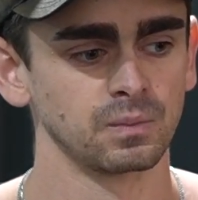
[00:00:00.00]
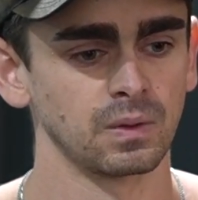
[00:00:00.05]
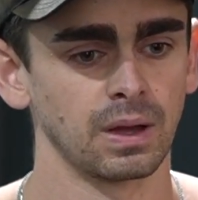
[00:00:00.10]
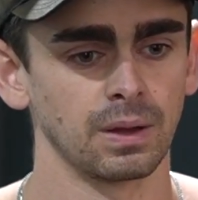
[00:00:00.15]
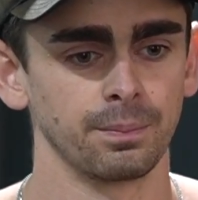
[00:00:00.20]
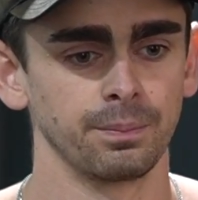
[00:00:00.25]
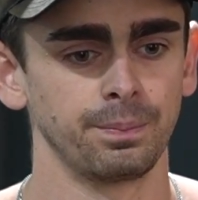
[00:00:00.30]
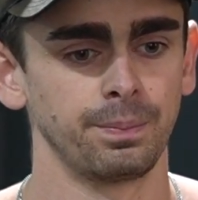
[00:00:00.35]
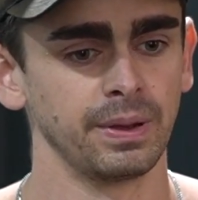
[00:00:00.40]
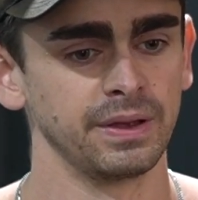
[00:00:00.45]
a
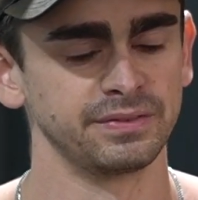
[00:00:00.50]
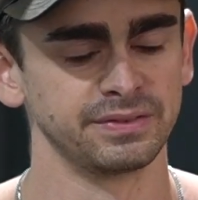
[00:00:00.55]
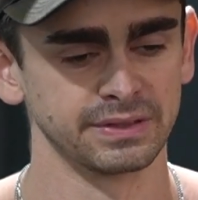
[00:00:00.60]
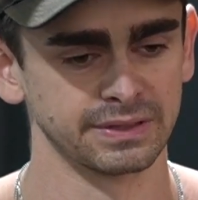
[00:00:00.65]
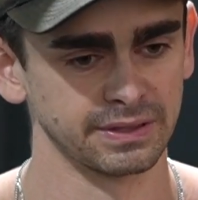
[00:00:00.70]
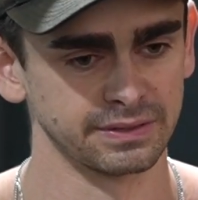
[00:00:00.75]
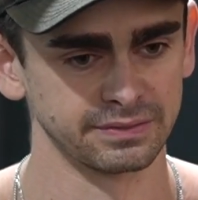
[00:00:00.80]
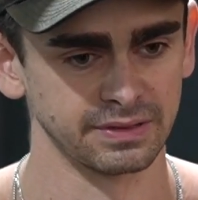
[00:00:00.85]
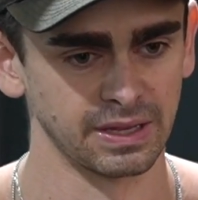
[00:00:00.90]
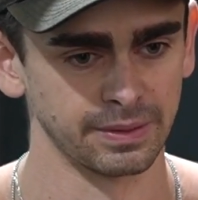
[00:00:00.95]
basic
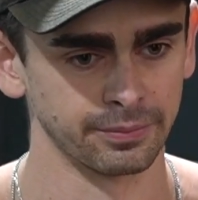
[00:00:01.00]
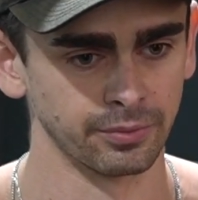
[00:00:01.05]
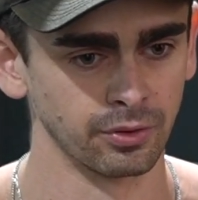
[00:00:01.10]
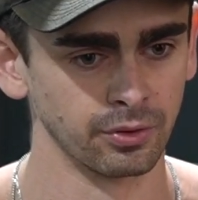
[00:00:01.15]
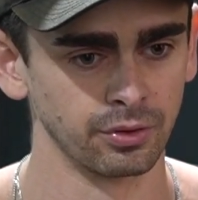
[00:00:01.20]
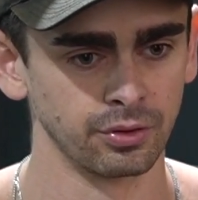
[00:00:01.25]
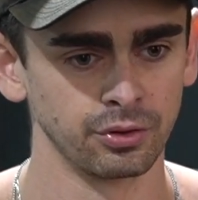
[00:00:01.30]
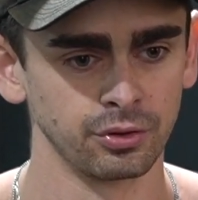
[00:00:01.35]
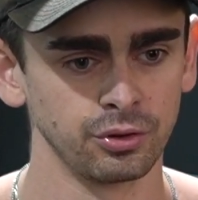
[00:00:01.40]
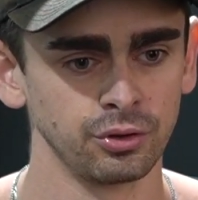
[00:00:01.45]
example,
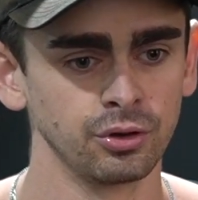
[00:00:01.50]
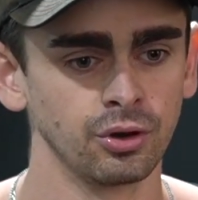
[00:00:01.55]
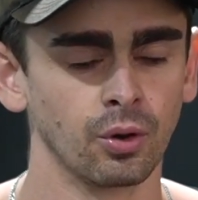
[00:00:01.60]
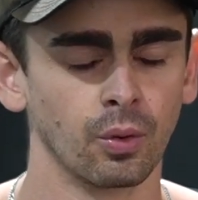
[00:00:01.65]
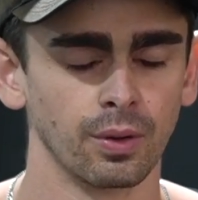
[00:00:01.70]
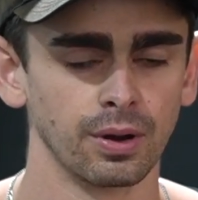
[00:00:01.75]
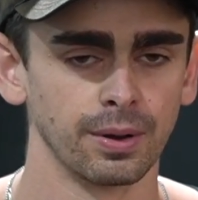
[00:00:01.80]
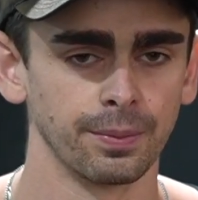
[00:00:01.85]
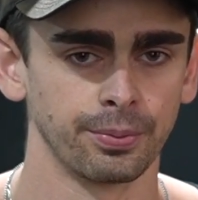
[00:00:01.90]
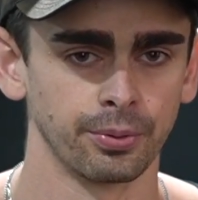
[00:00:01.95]
you don't
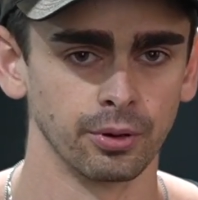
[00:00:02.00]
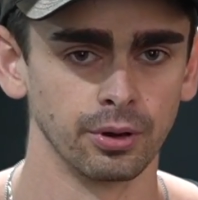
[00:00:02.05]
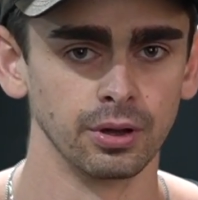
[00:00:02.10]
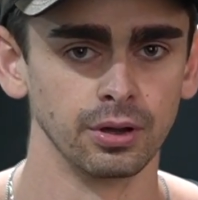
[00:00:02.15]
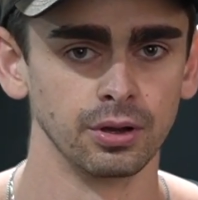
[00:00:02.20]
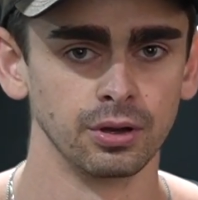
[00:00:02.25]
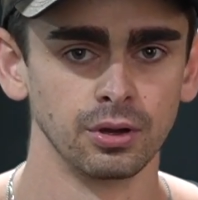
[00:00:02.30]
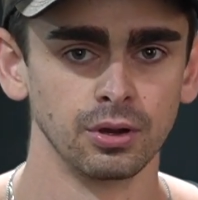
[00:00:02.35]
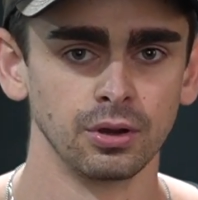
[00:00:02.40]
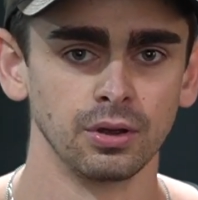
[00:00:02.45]
want to put
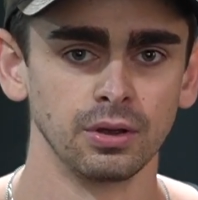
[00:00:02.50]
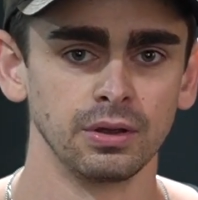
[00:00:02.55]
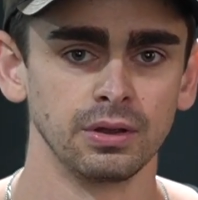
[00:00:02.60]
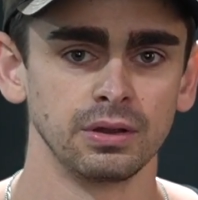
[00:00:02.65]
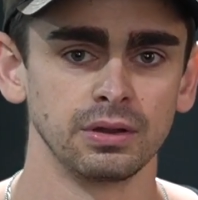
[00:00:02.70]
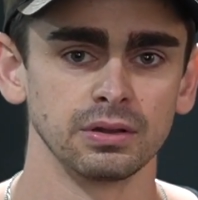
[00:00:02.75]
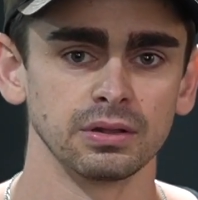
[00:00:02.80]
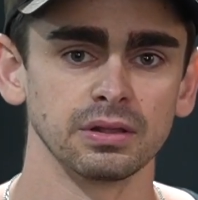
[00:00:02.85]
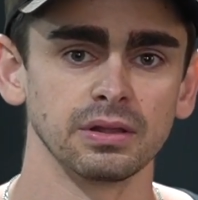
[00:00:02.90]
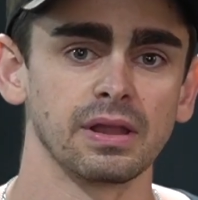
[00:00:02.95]

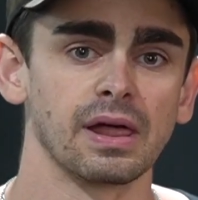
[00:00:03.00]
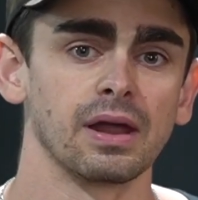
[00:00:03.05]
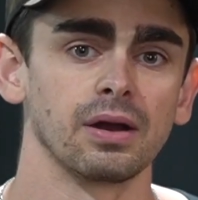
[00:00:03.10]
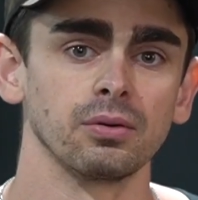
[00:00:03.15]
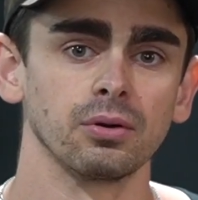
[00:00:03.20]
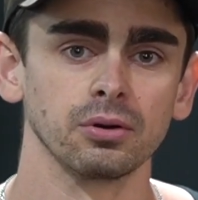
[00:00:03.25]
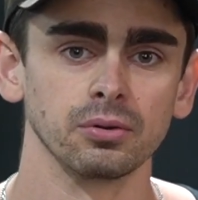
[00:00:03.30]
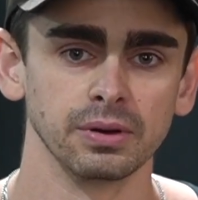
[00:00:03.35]
lateral